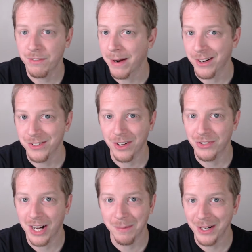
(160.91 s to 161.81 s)
Microsoft's
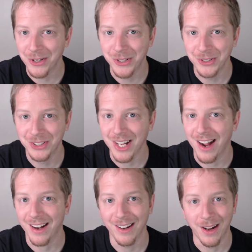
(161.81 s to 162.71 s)
kind of my go-to
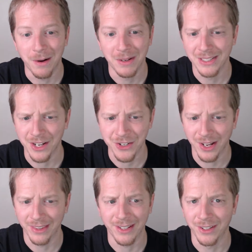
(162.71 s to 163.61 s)
stock. It's actually,
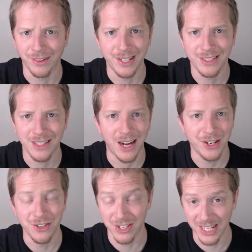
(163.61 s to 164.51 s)
I think, a great stock.
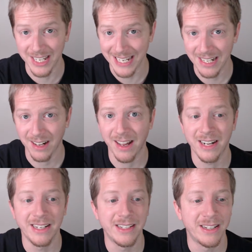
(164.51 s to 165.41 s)
You see it in a lot
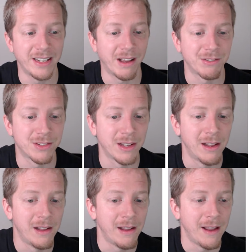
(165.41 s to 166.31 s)
of ETFs.
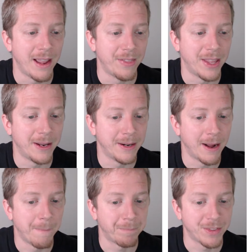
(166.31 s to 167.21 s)
And then
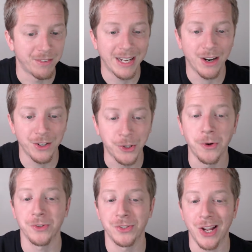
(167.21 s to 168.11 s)
the Vanguard
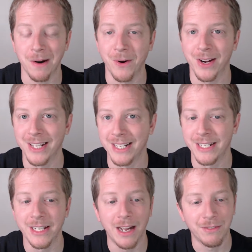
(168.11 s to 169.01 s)
Total Stock Market
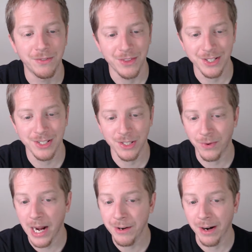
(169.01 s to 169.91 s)
ETF. This is the
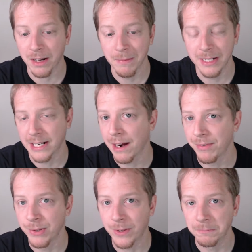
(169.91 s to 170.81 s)
one I'd recommend to
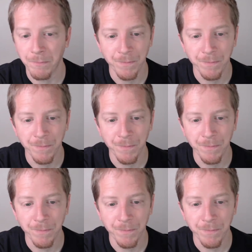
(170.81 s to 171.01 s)
everyone.